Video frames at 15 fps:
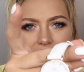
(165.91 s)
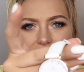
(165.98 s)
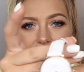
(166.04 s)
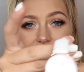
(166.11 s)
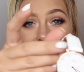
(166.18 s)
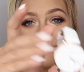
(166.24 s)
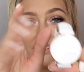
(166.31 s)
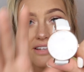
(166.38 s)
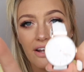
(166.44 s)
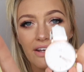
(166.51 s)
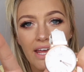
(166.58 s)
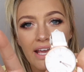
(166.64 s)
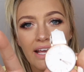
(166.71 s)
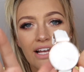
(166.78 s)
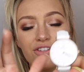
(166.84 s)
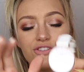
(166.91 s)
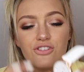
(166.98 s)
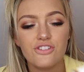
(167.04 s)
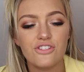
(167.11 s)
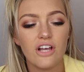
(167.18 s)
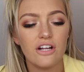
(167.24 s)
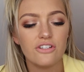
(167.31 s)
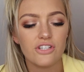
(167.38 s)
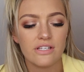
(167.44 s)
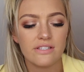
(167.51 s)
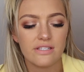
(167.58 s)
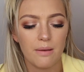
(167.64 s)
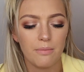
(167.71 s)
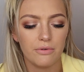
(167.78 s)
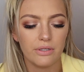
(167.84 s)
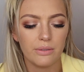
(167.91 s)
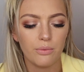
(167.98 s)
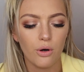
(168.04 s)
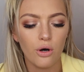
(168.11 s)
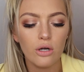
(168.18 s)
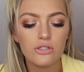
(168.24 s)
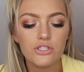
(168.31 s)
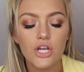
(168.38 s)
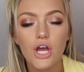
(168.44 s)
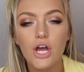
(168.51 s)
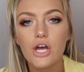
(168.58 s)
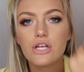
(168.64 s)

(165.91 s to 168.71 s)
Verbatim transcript: it's stunning and such a summery watch.